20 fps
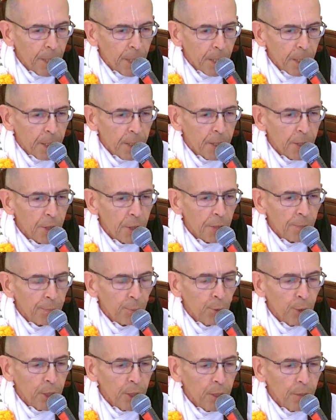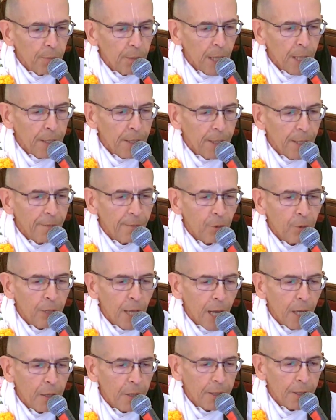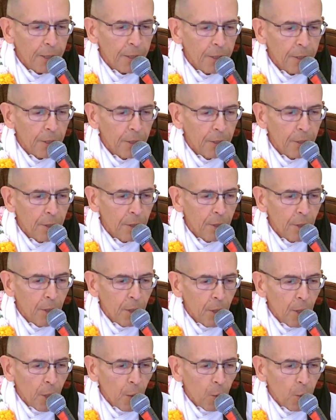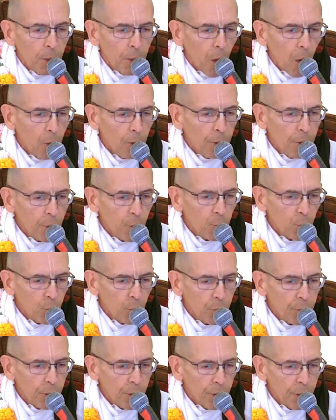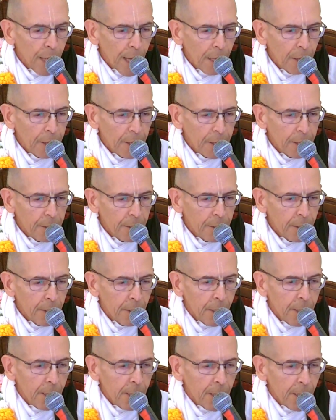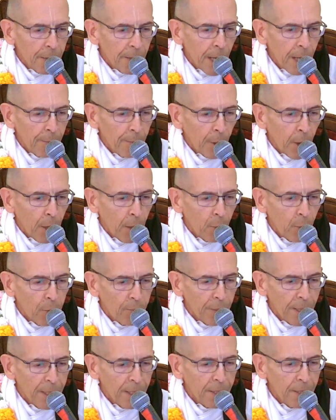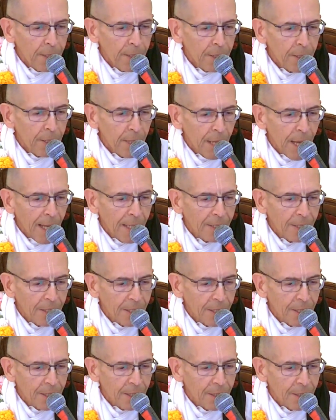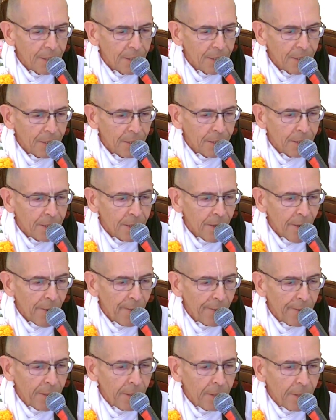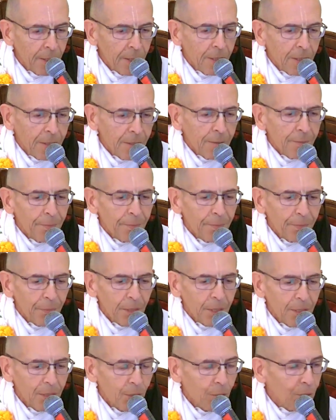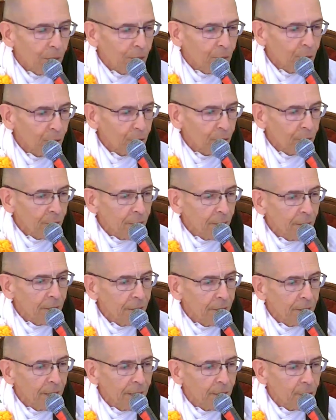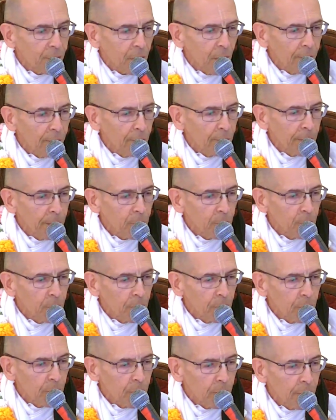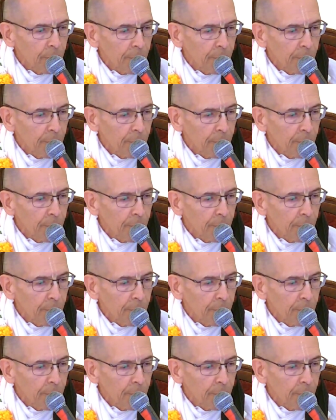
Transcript: It is supreme and never annihilated. When all in this world is annihilated, that part remains as it is. So just nice confirmations.